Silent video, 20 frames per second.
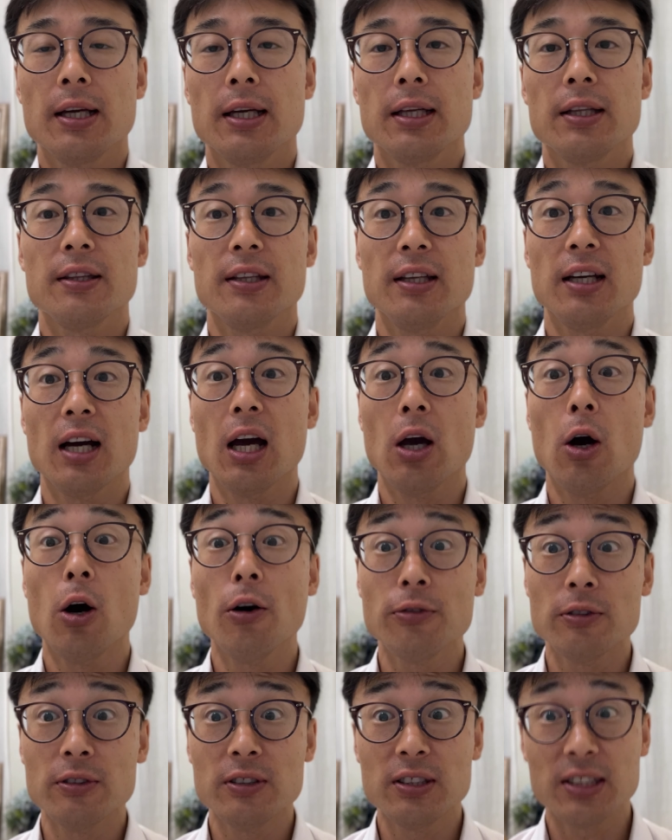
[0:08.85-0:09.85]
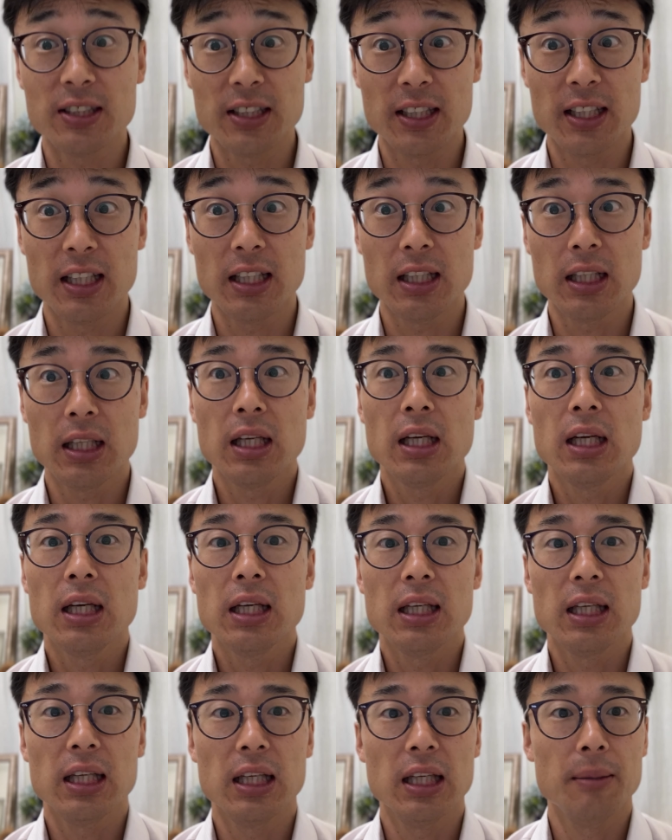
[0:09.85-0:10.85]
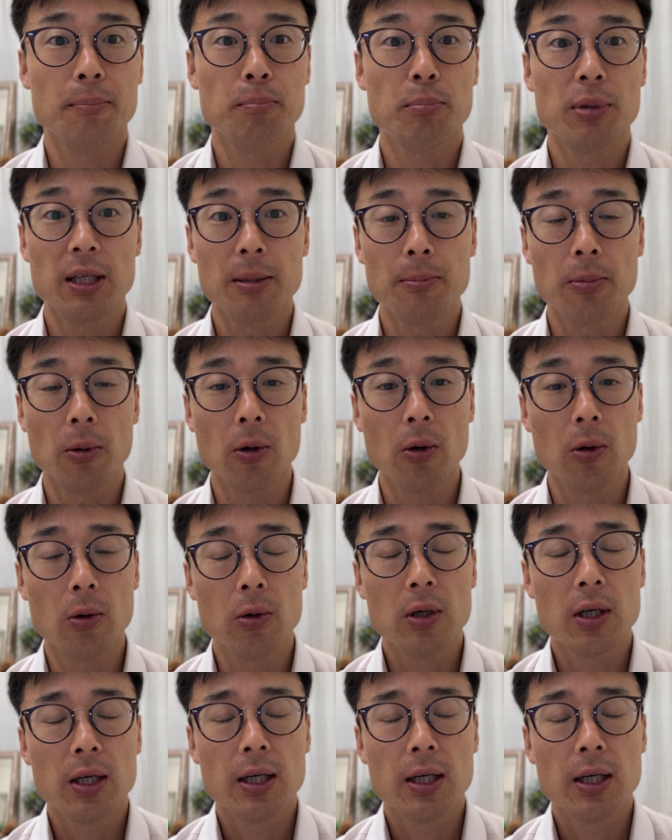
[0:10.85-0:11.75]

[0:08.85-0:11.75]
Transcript: thing I often see in people